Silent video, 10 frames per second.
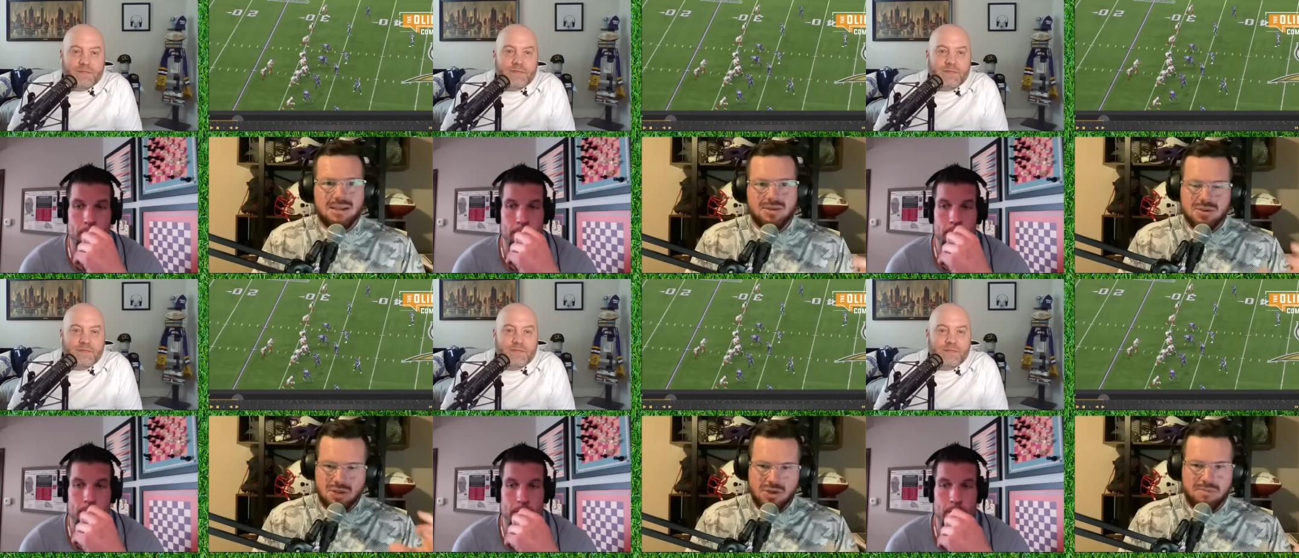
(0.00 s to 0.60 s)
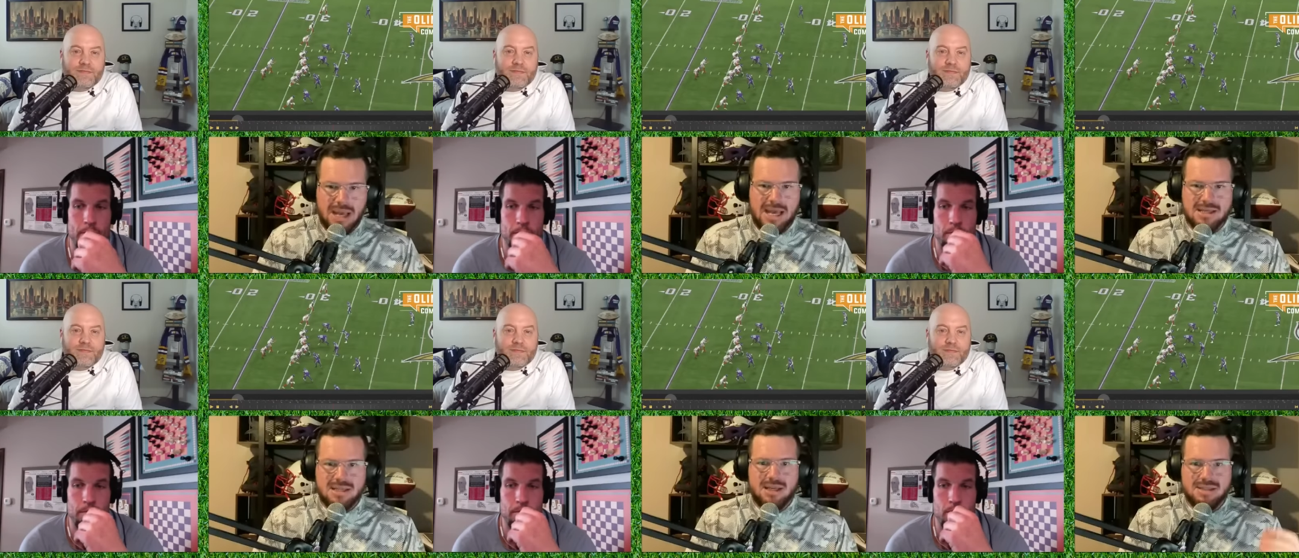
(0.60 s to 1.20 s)
Speaker 1: and then there's good
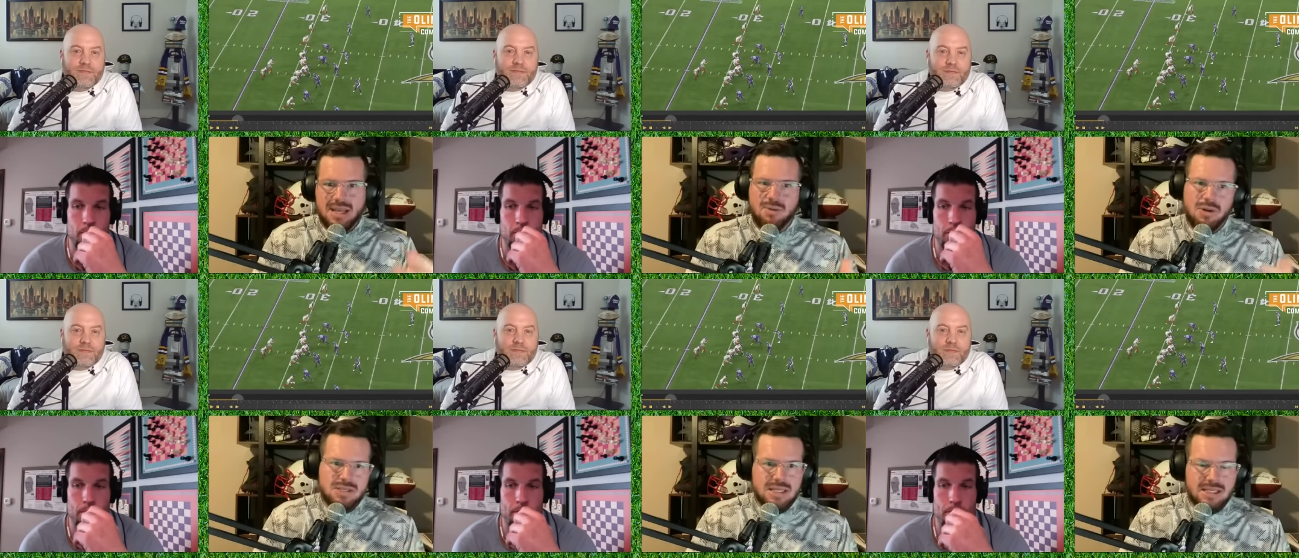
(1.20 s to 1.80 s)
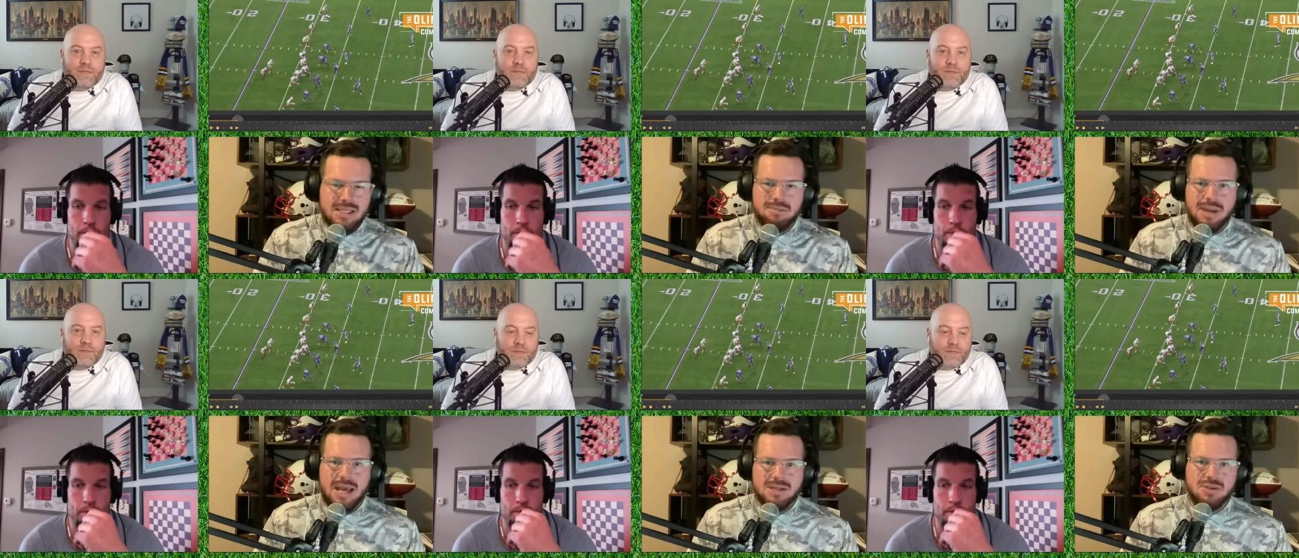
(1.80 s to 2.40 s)
backs. And Saquon's an elite
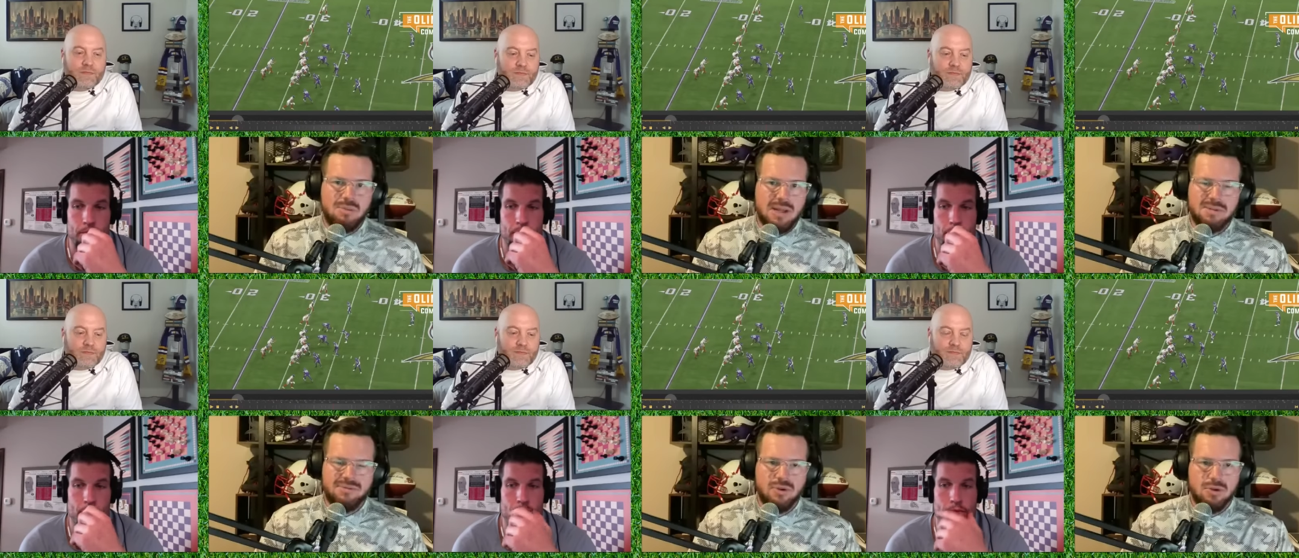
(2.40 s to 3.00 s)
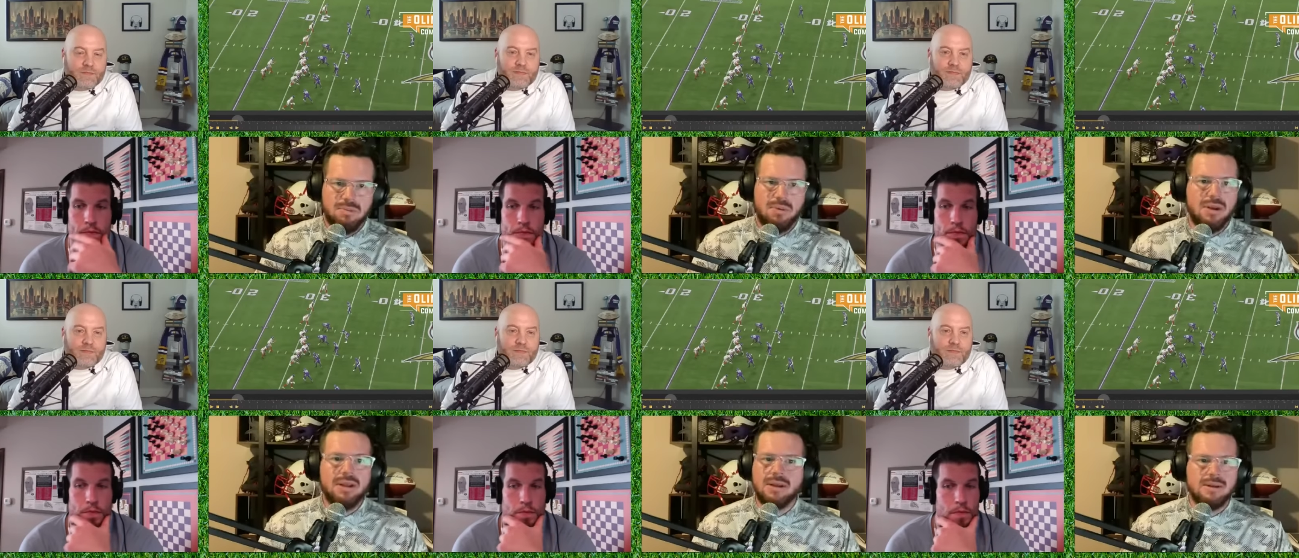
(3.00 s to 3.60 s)
back, so you make him the focal
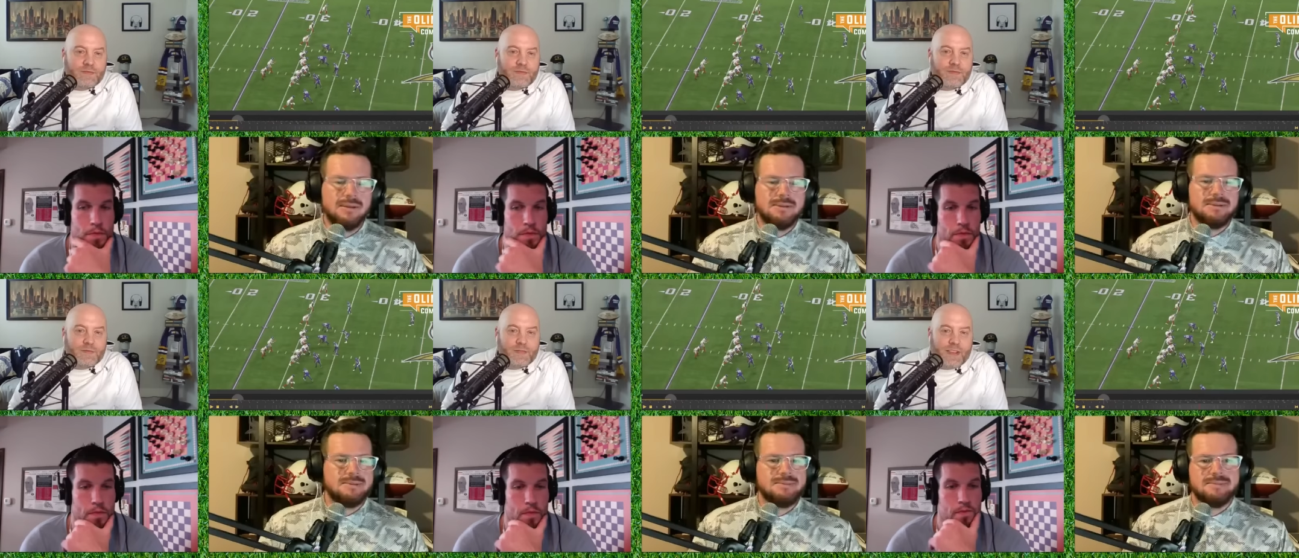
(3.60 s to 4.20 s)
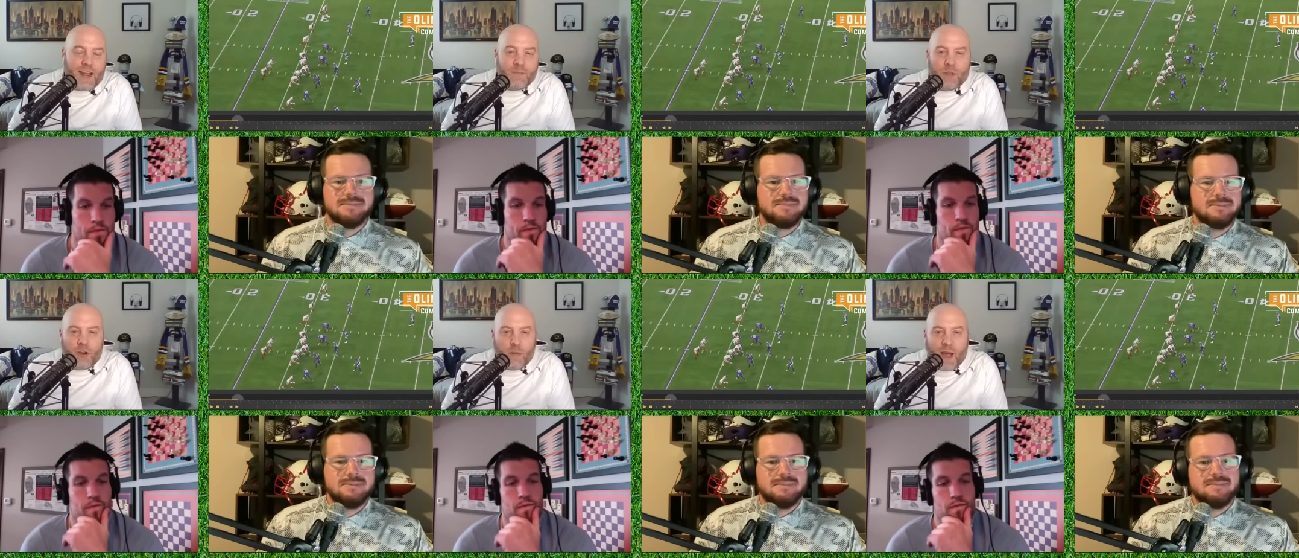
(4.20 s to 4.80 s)
point.
Speaker 2: Can I
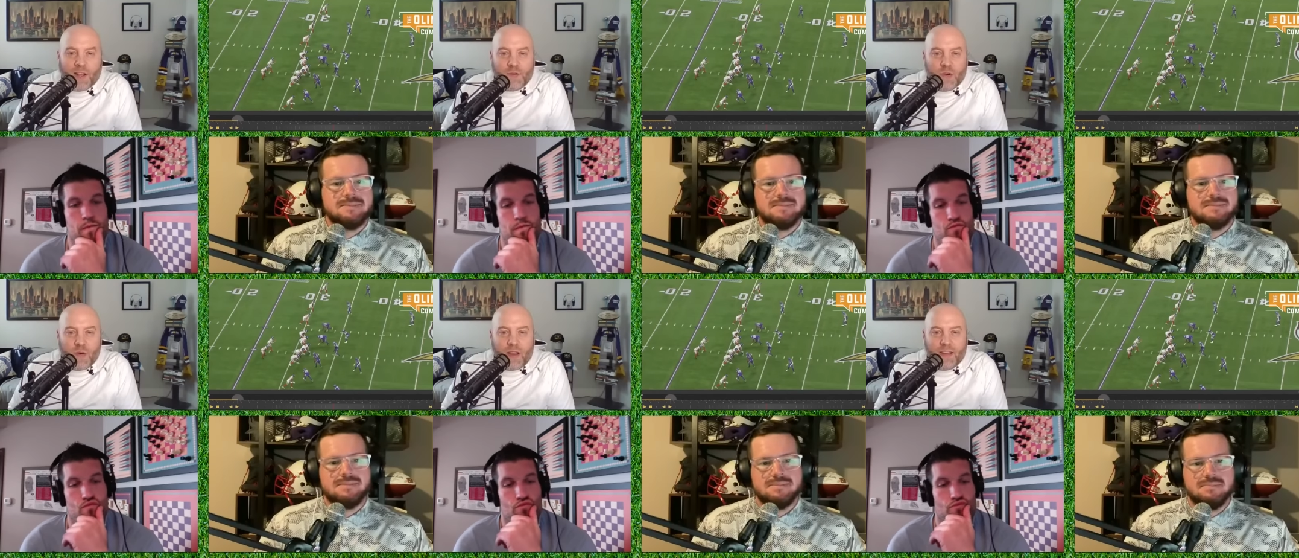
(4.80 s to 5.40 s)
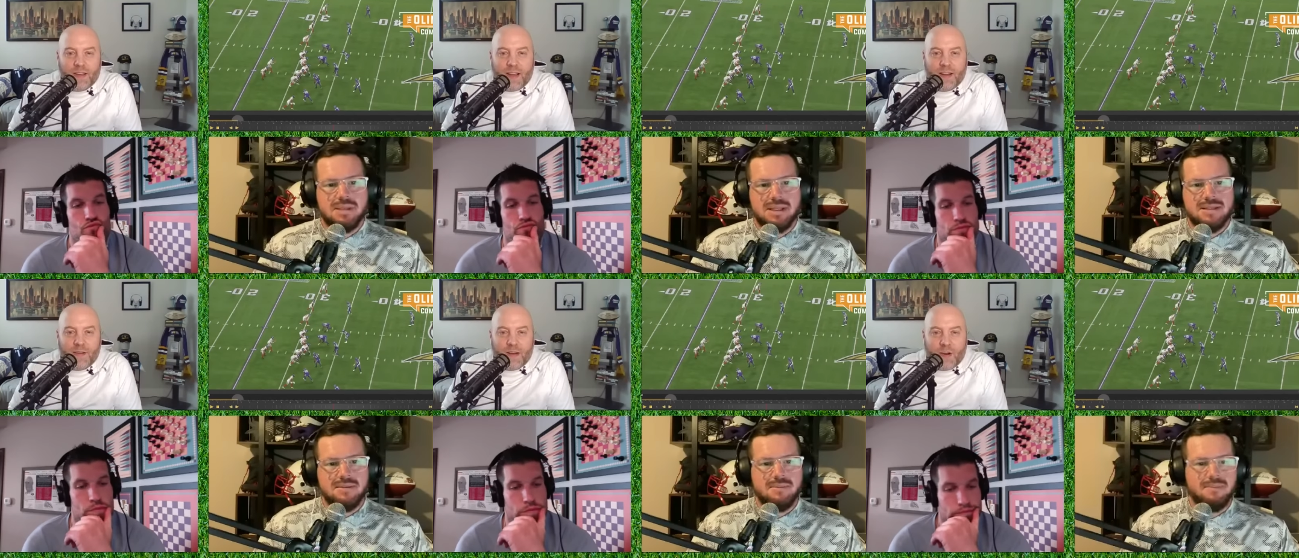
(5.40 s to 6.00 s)
blow your minds real quick Please.
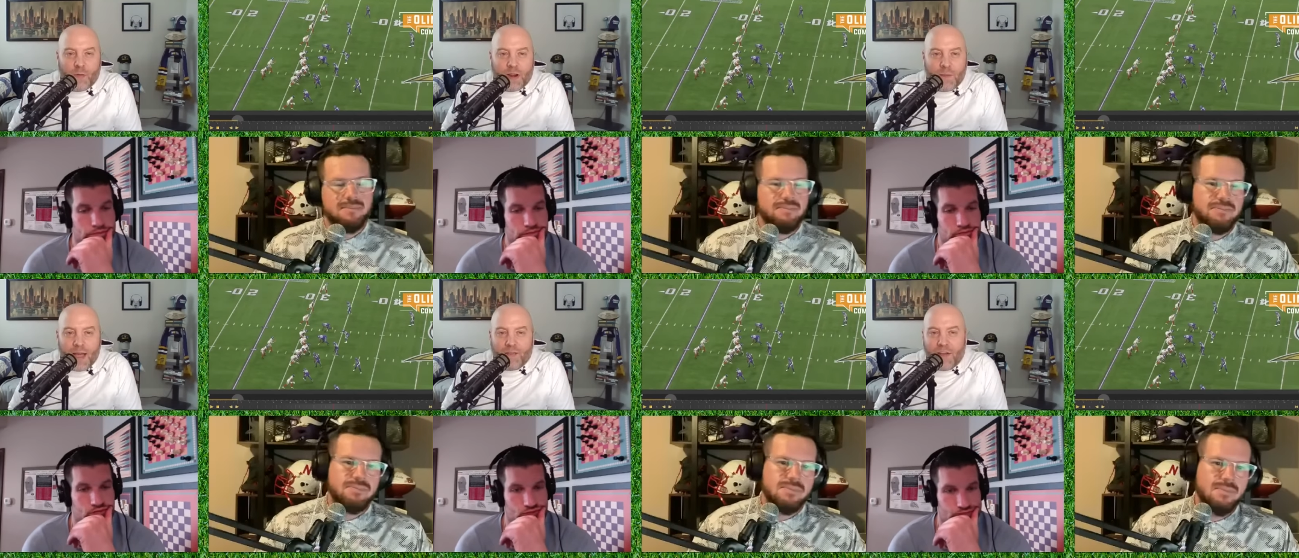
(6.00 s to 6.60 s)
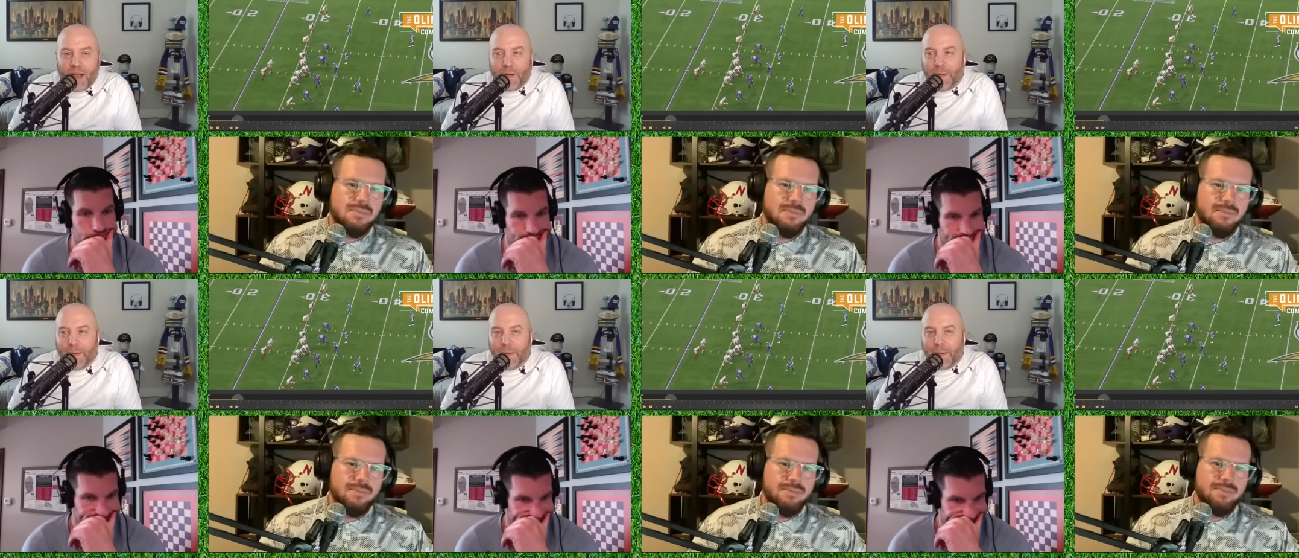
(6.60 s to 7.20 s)
on a on a running back fact?
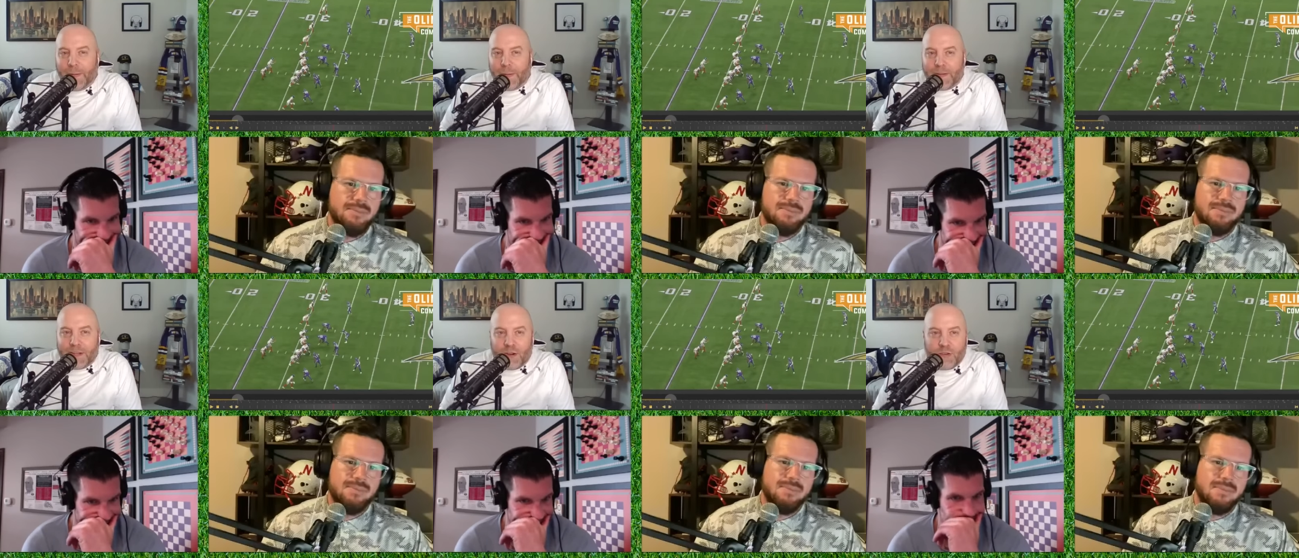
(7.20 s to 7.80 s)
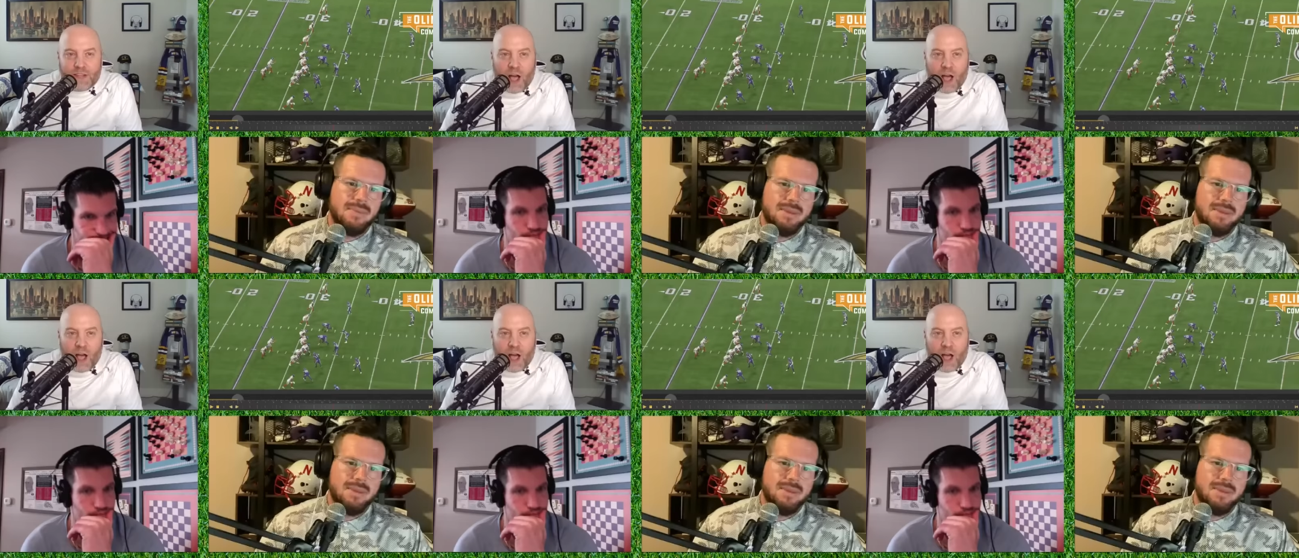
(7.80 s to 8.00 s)
So you know,